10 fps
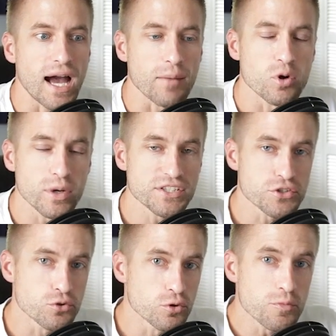I'm going
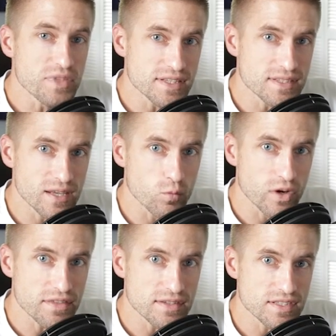to group this in
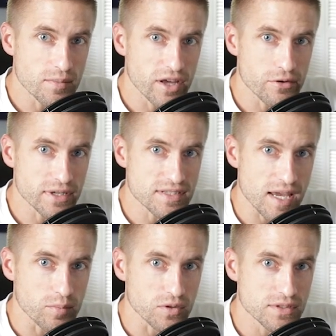with some other
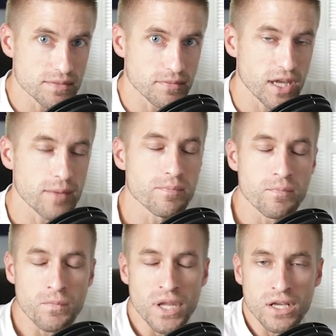examples, okay?
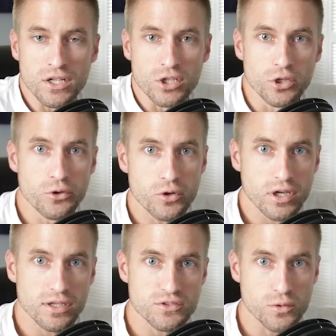
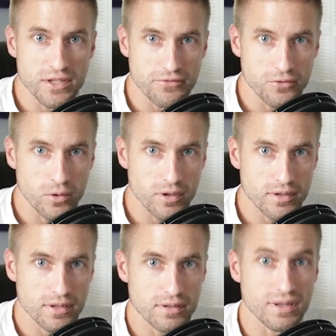Luke
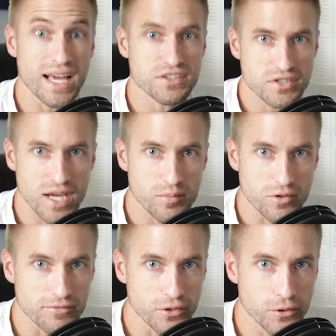twenty-four, last
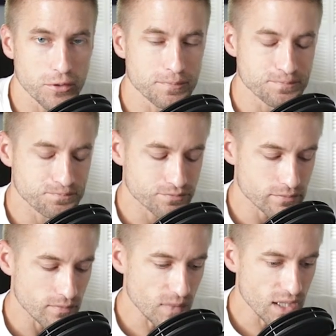chapter of Luke.
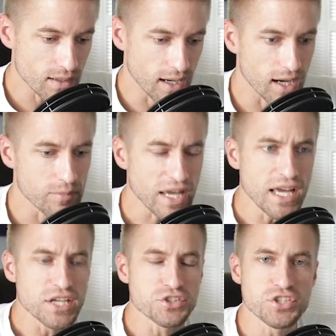Um,
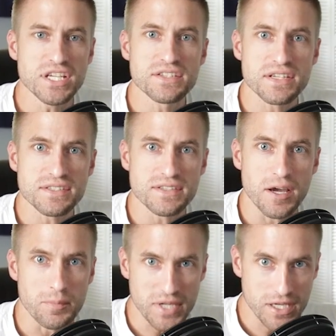Jesus
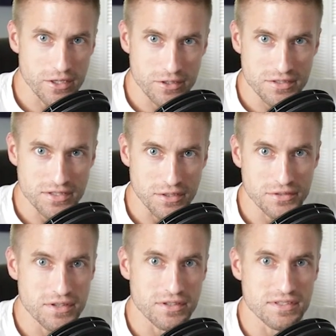appears, you
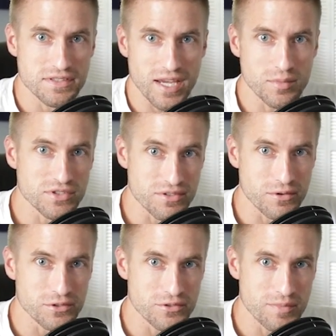know, to the disciples on
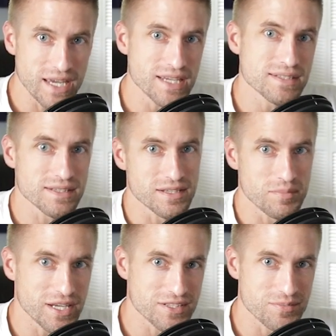the road to Emmaus, and
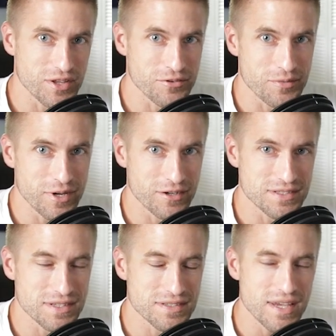then makes some other
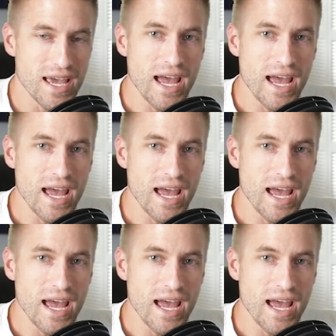appearances.